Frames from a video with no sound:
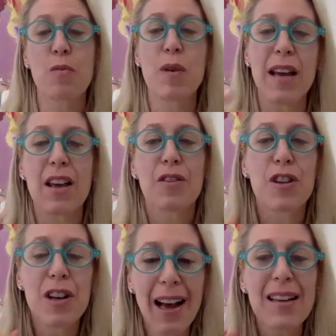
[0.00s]
We, the
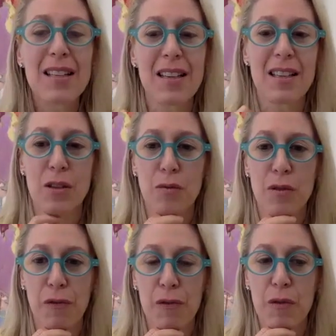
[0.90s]
United States has re,
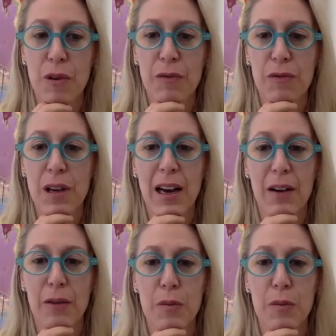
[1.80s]
re, uh,